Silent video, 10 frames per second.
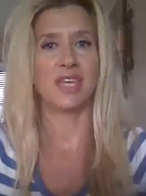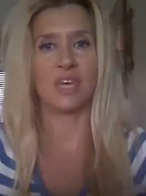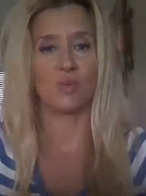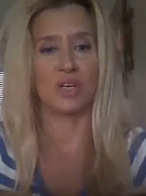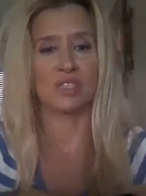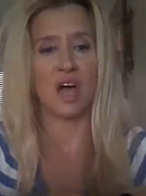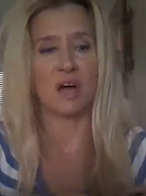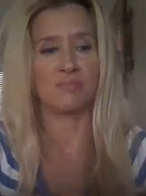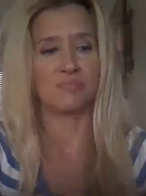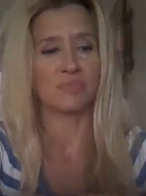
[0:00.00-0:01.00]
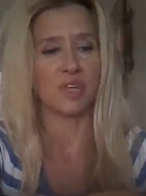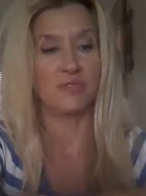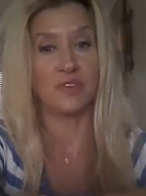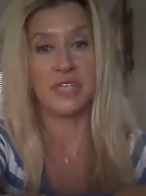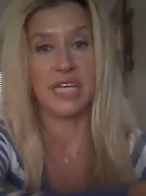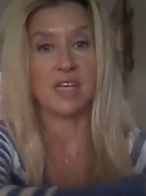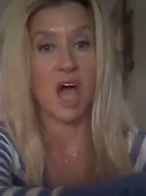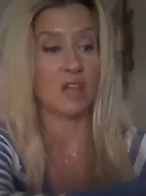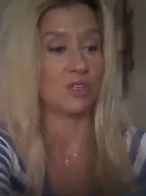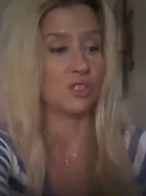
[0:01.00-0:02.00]
I think it was um,
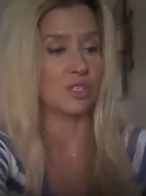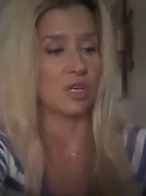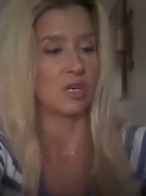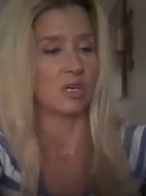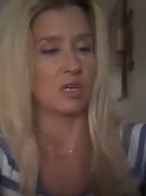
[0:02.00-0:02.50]
$15.